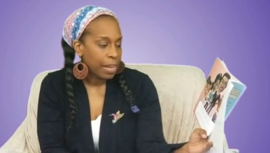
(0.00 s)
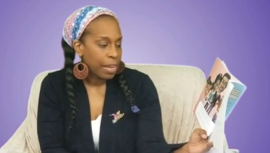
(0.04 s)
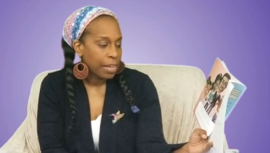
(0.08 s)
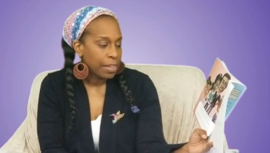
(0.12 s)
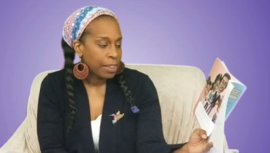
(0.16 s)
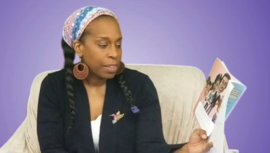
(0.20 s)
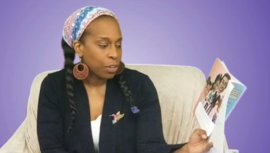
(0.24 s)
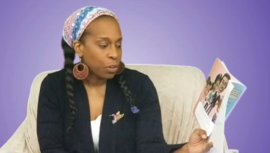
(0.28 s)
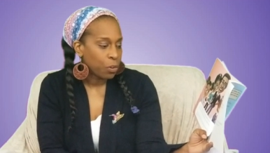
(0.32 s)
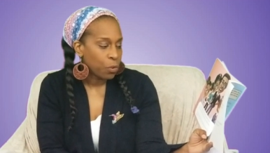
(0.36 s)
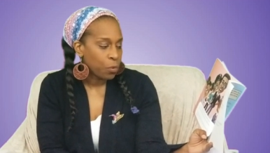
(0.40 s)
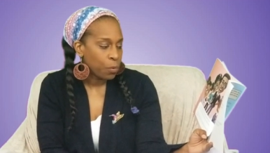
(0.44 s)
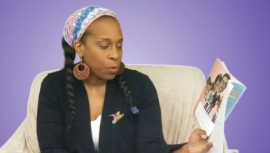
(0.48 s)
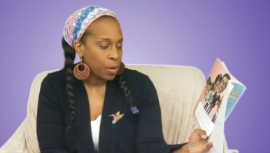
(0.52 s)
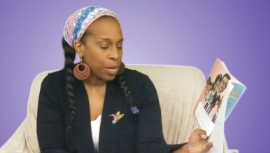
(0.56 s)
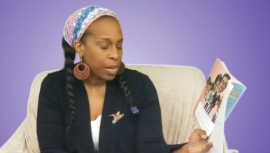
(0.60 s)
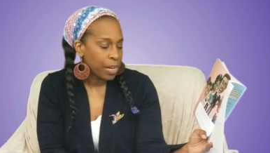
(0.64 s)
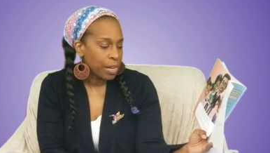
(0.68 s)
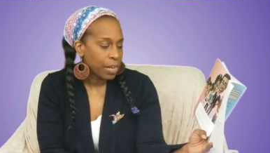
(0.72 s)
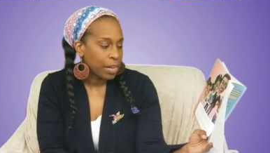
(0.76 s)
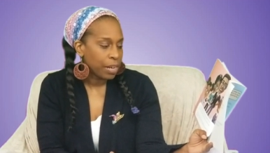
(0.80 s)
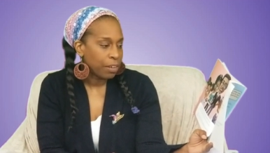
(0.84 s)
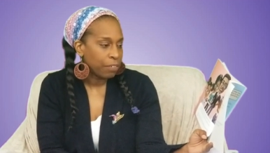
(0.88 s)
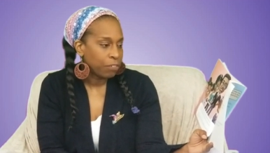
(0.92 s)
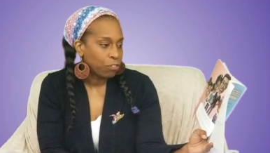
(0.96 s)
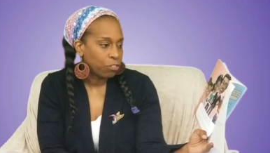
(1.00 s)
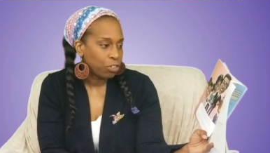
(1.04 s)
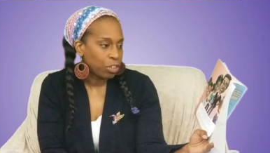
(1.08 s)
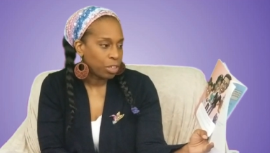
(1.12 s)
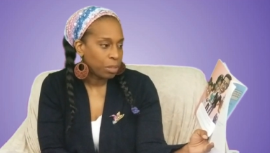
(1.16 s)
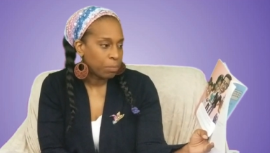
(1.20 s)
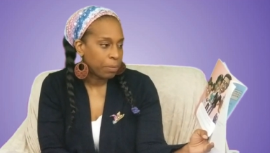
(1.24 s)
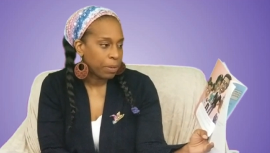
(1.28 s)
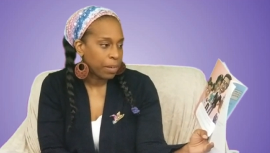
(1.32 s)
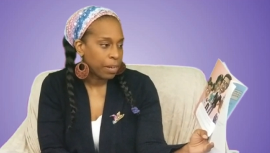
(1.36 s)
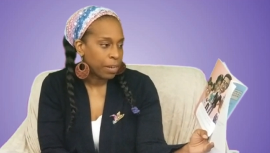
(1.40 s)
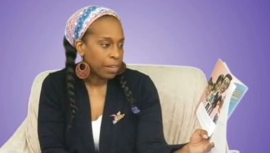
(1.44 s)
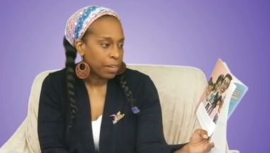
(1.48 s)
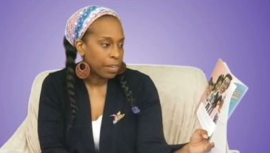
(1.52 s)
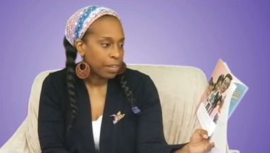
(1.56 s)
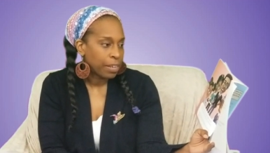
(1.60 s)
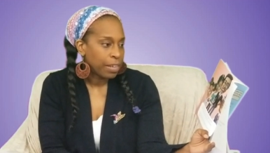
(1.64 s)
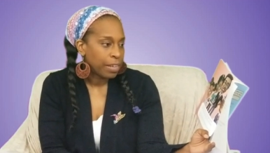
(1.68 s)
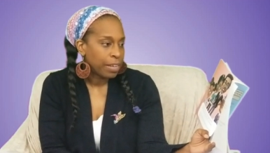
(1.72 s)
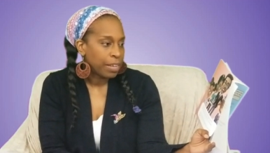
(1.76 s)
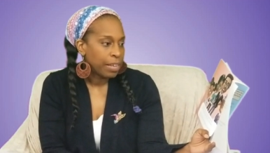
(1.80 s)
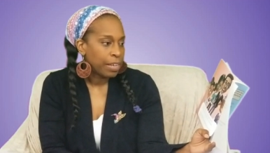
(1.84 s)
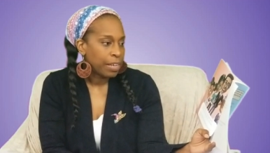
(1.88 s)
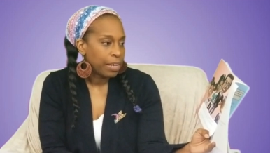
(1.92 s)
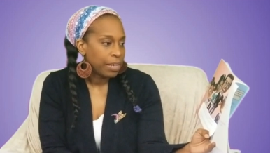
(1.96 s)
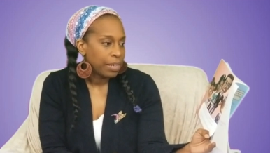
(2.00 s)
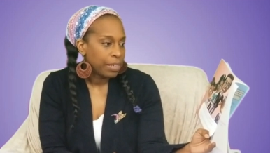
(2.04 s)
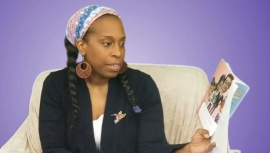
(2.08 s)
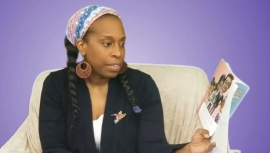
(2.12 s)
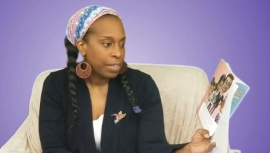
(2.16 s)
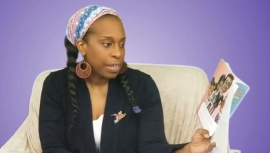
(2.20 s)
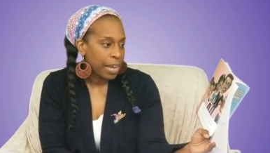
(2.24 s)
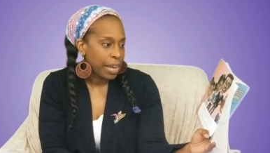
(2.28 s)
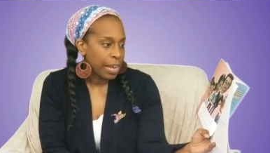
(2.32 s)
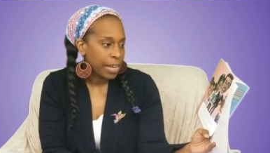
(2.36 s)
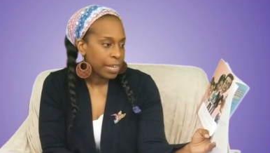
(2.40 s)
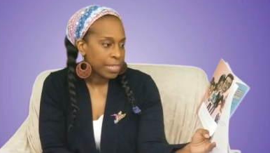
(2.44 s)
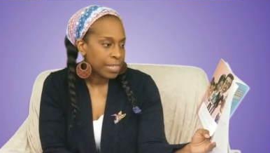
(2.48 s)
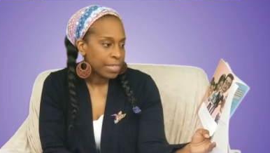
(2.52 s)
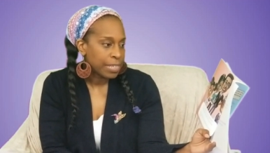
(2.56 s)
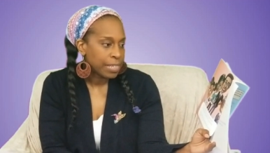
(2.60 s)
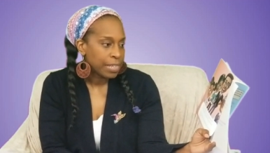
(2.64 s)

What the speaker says: the Queen of Sheba. Yes,